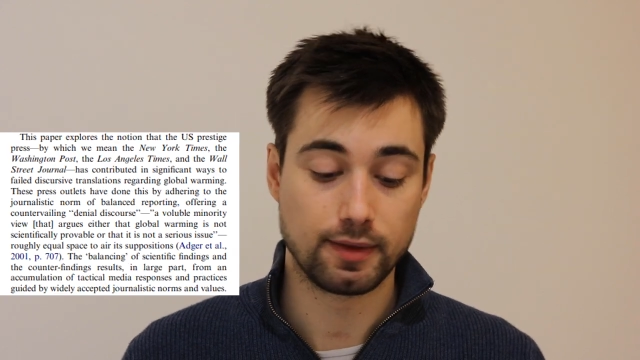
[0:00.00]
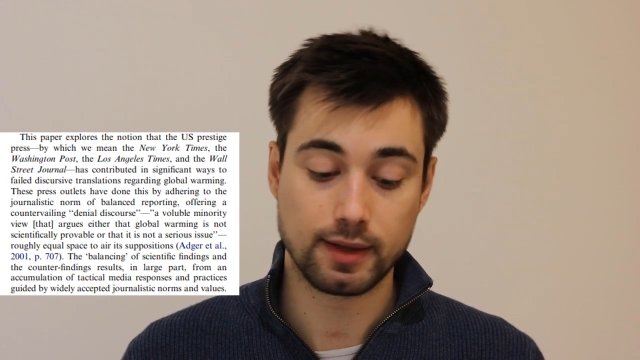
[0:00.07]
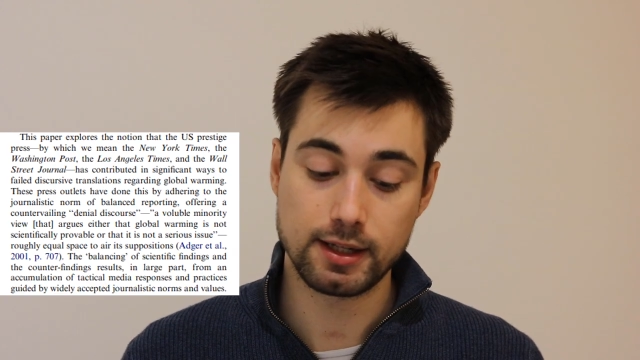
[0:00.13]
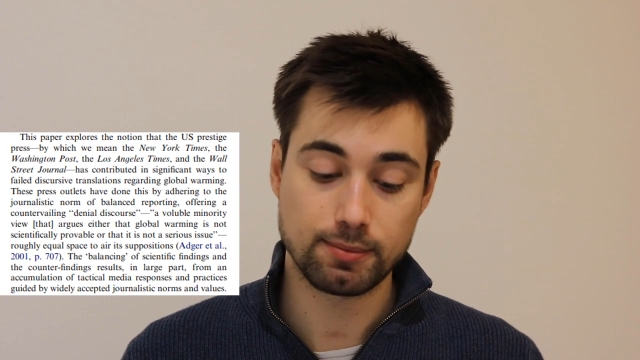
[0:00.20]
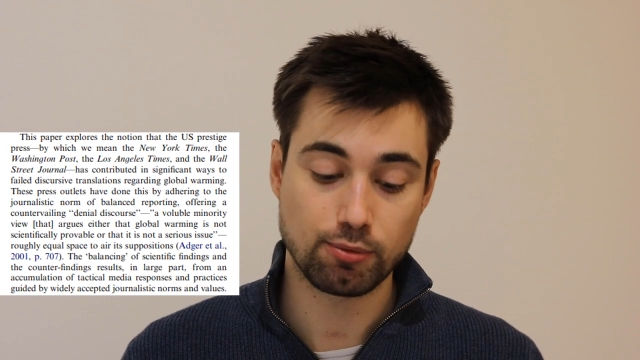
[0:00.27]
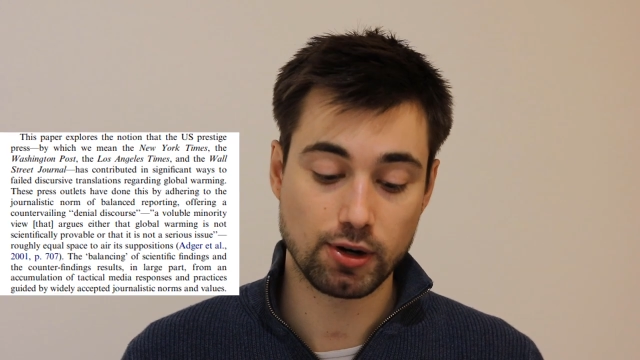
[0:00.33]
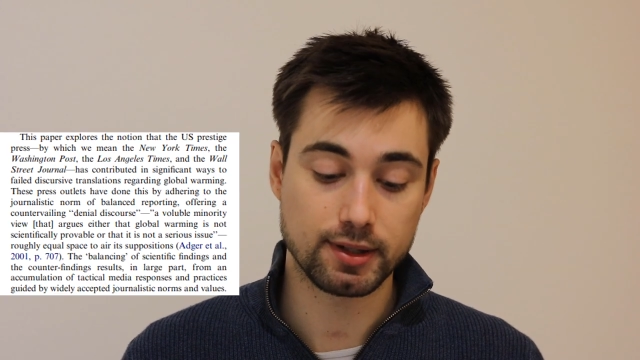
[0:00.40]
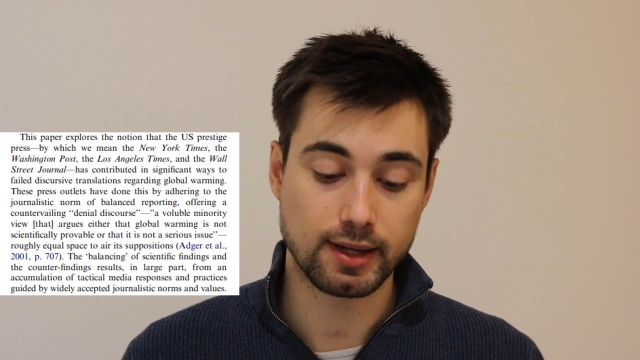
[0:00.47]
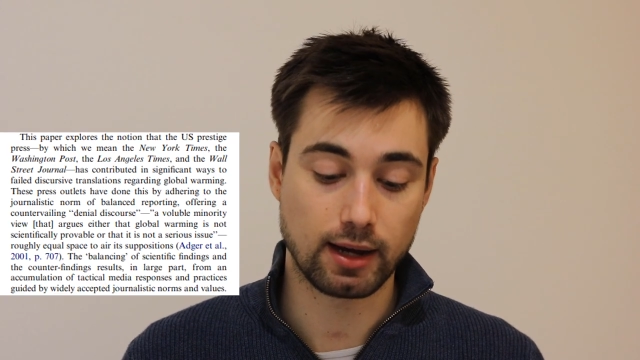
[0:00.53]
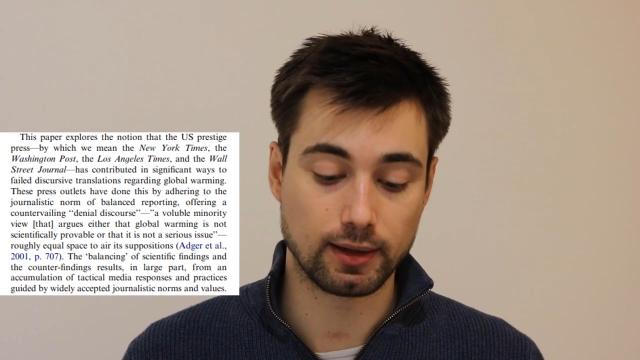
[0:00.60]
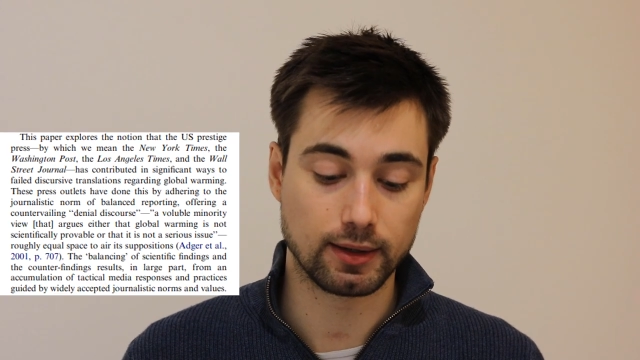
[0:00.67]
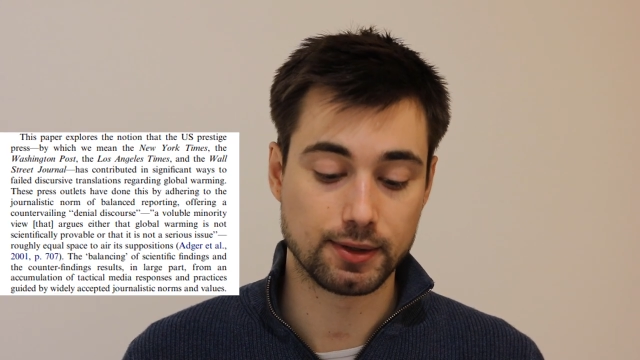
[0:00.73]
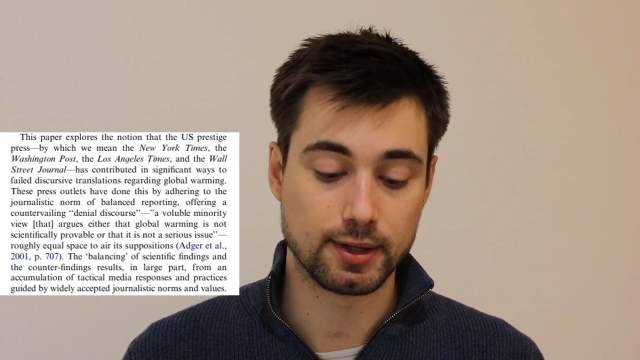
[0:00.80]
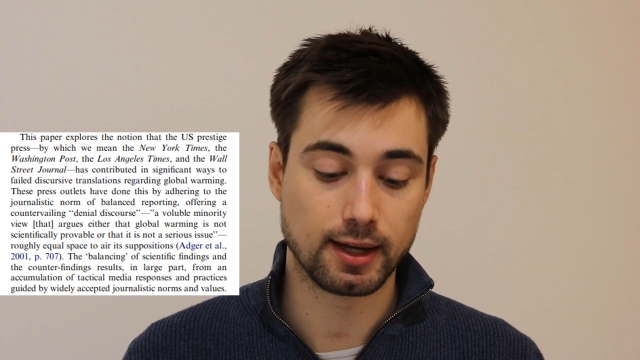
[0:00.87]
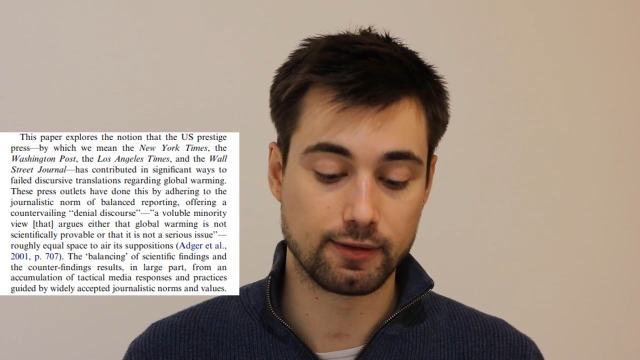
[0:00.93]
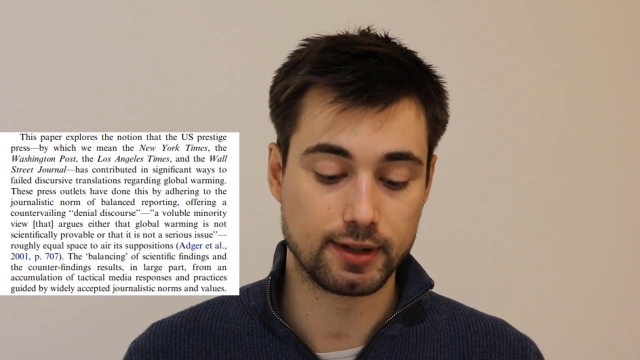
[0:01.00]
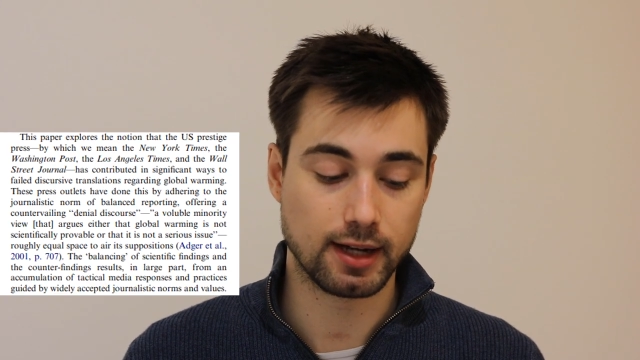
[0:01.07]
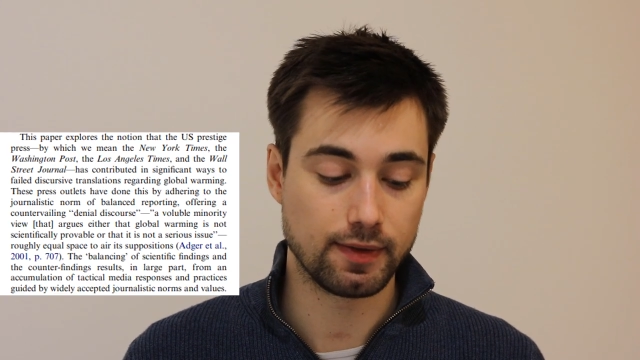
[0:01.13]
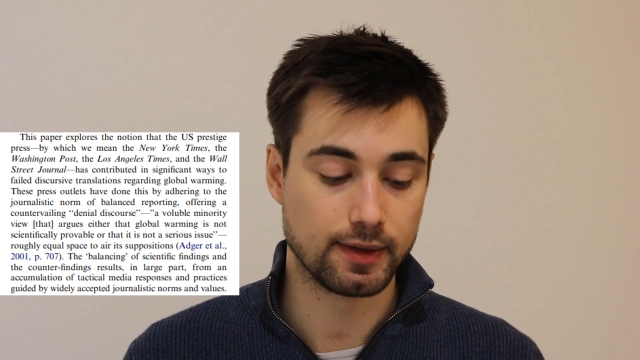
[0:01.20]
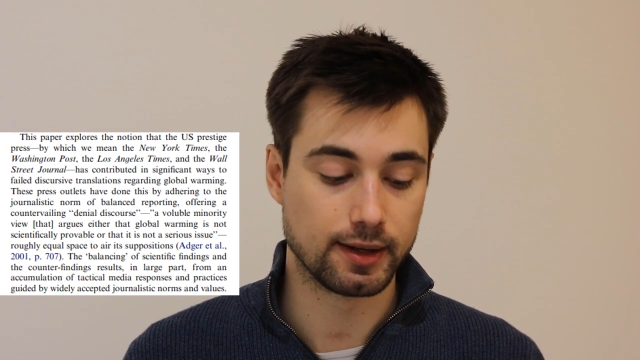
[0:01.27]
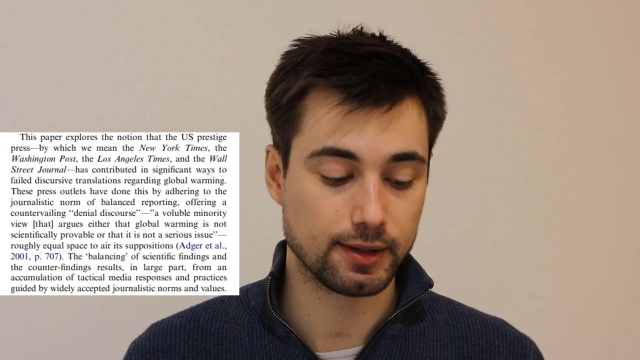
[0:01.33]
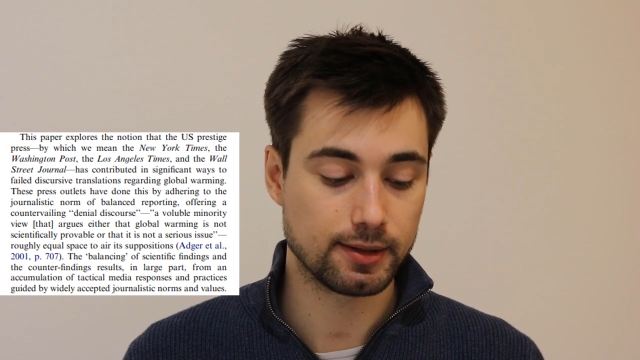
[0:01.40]
These press outlets have
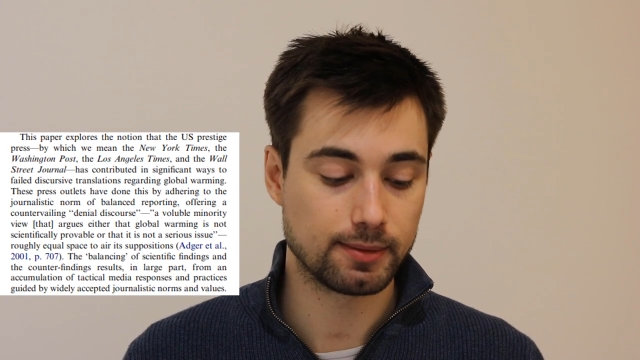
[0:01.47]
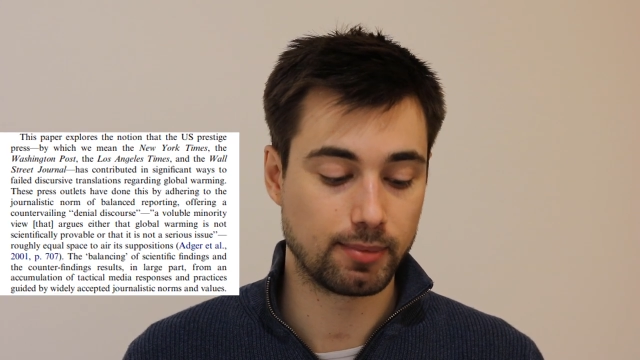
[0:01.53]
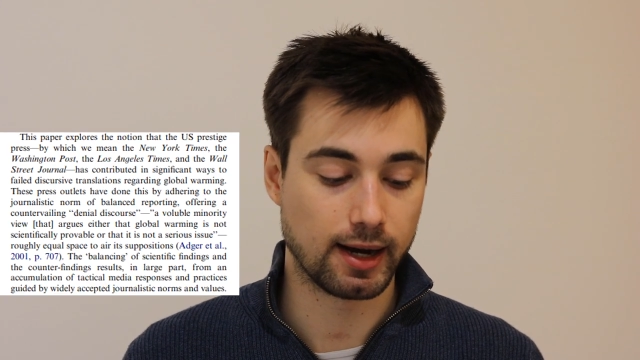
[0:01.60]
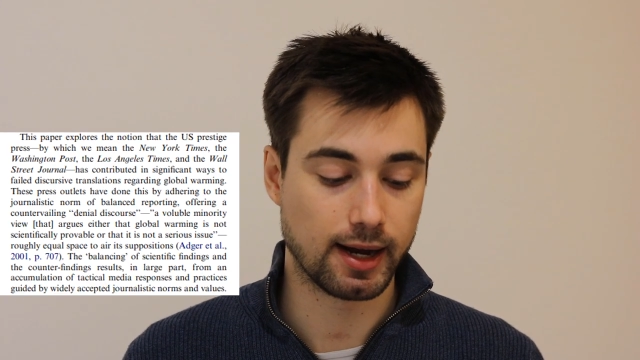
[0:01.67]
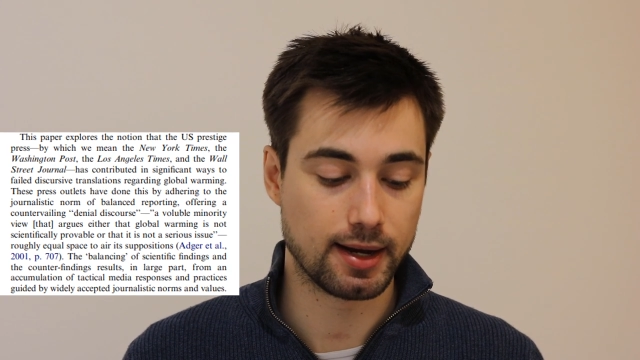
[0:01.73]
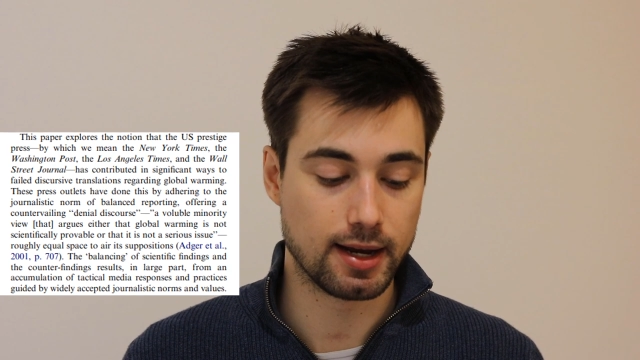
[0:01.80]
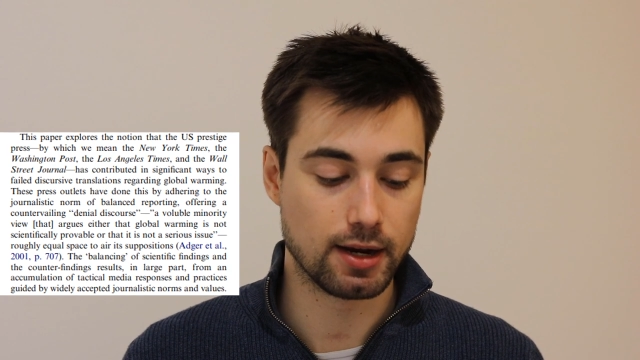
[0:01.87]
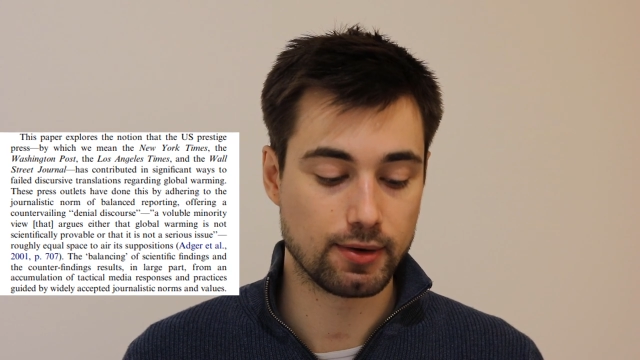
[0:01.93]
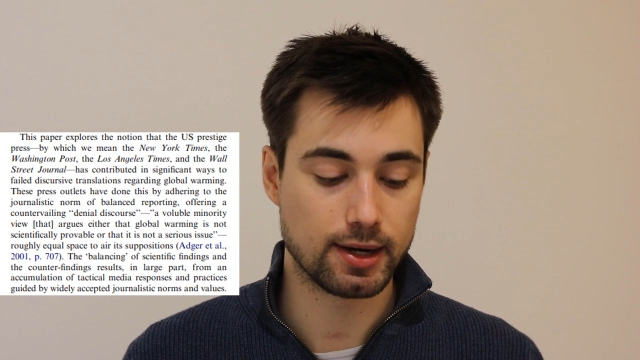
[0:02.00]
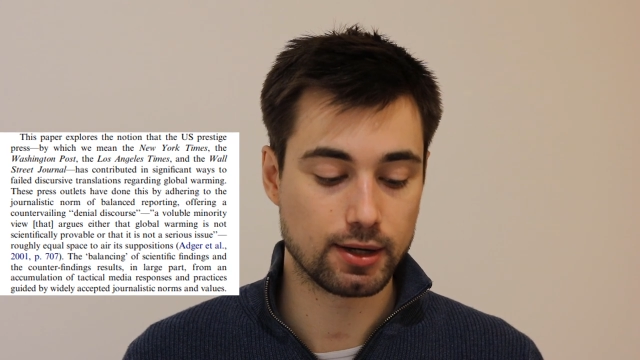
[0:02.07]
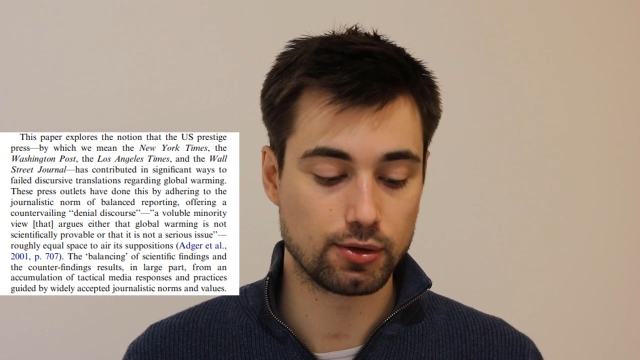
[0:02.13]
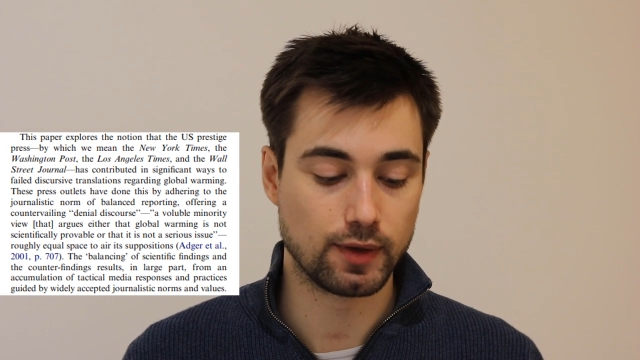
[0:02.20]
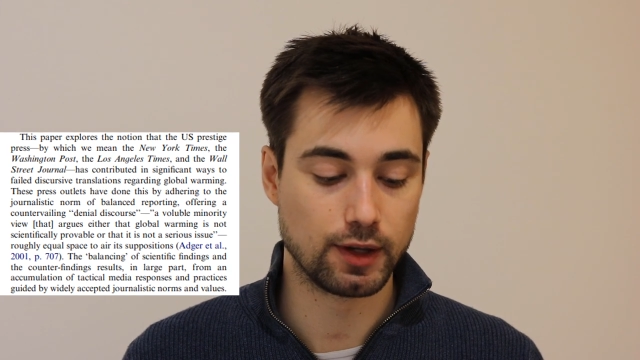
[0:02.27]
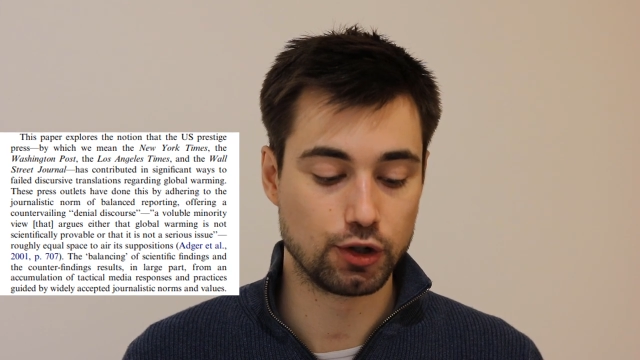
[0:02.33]
done this by adhering to the